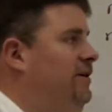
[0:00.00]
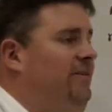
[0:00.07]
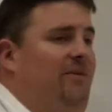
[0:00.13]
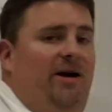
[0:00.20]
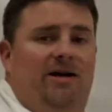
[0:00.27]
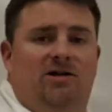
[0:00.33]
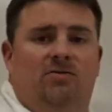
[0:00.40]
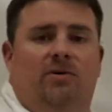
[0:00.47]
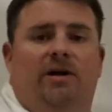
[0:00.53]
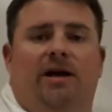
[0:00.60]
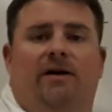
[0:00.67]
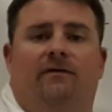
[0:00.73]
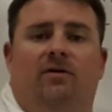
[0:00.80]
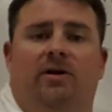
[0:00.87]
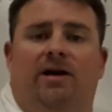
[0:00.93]
a minus
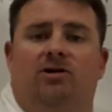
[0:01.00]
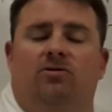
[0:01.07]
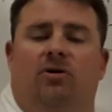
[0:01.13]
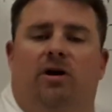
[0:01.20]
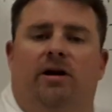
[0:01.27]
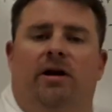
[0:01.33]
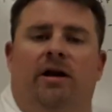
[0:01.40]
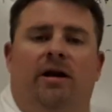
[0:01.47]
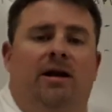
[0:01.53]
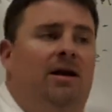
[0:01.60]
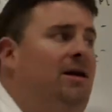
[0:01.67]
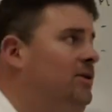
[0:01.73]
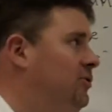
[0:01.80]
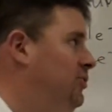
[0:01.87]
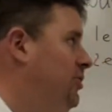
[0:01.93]
1/2 electron,
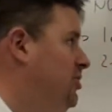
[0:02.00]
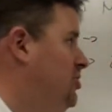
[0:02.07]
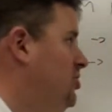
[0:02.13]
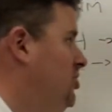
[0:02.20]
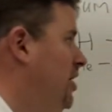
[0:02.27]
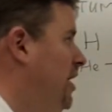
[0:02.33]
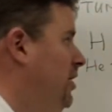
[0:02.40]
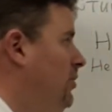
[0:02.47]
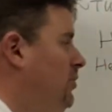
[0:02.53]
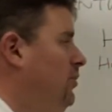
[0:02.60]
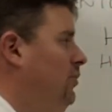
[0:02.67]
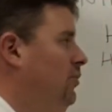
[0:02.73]
the shell,